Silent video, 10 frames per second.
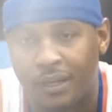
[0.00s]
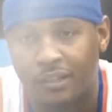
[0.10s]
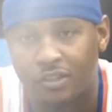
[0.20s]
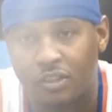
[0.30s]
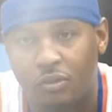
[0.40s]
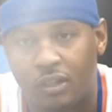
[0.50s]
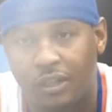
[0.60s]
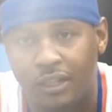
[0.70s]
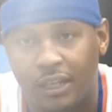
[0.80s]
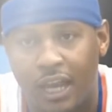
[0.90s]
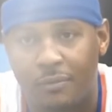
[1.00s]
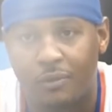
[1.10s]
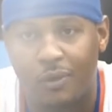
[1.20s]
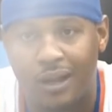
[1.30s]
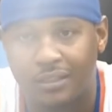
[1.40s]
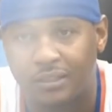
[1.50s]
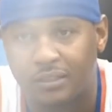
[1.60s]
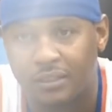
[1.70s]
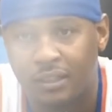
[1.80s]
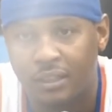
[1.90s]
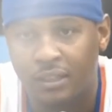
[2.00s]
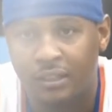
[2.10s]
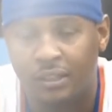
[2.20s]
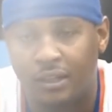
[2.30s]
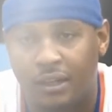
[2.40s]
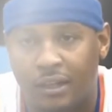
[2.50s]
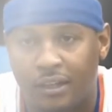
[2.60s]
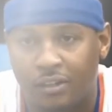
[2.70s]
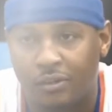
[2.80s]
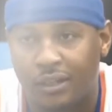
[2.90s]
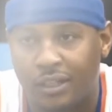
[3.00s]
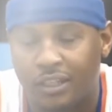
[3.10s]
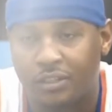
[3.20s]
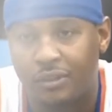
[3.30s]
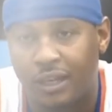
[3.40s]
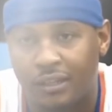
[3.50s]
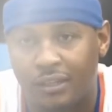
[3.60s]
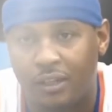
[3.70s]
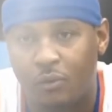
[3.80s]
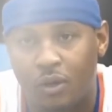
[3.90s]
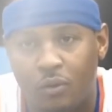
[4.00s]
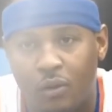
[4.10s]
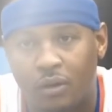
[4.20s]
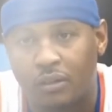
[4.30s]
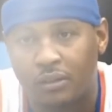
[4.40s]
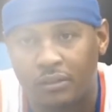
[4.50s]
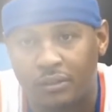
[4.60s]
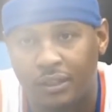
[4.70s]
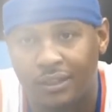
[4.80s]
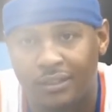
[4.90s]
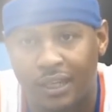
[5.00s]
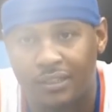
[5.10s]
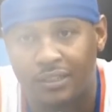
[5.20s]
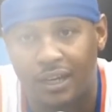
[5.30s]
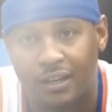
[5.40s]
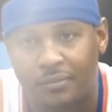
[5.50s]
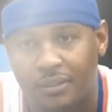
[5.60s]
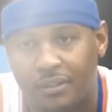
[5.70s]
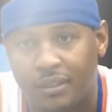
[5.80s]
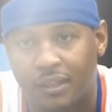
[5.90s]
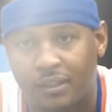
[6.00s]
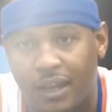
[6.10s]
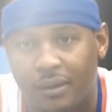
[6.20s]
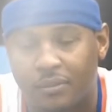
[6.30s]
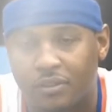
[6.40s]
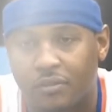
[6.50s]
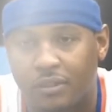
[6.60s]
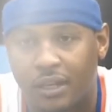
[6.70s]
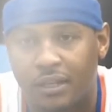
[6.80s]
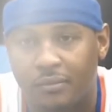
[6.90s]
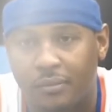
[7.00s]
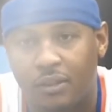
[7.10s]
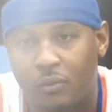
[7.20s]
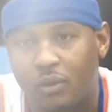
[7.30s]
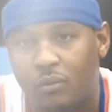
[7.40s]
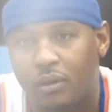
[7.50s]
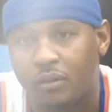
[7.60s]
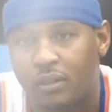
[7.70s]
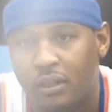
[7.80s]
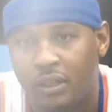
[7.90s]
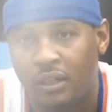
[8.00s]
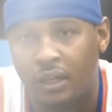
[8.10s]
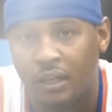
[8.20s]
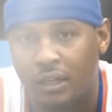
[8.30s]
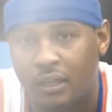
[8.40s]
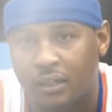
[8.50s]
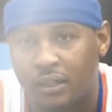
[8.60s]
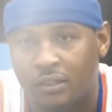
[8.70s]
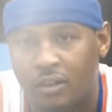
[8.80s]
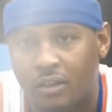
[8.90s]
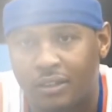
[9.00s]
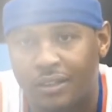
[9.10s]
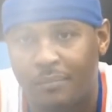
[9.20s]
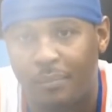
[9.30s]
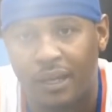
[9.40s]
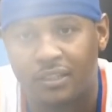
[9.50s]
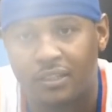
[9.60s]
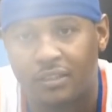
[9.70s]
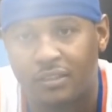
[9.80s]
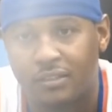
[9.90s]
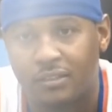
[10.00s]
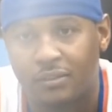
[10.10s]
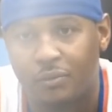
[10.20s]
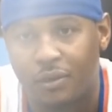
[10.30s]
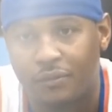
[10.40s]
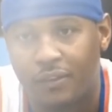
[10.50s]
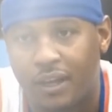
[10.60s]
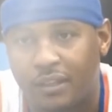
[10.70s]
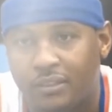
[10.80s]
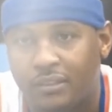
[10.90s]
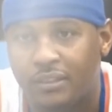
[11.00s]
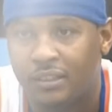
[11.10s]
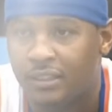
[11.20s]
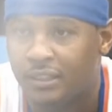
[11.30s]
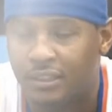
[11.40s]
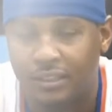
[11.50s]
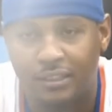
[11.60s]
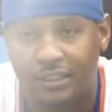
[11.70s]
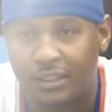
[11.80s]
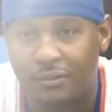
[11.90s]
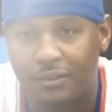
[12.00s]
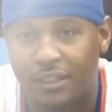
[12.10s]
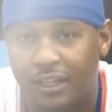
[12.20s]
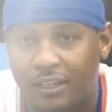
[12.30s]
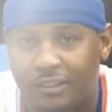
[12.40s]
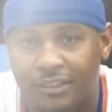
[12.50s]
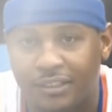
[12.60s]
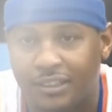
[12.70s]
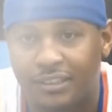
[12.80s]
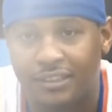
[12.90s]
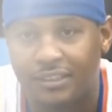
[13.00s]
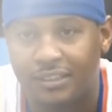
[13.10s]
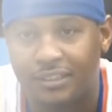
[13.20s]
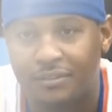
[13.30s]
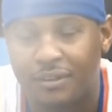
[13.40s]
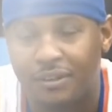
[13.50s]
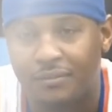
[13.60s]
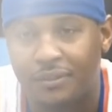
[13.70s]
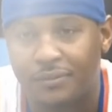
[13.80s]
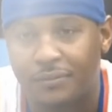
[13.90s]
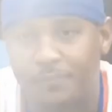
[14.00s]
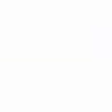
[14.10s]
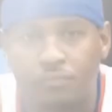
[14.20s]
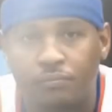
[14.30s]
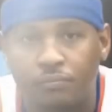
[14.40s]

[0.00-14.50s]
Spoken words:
from being a student of the game and watching and knowing the history that it will work. It takes time. Nothing happens overnight, but it will work. And as long as I'm patient with that, then everything else is irrelevant.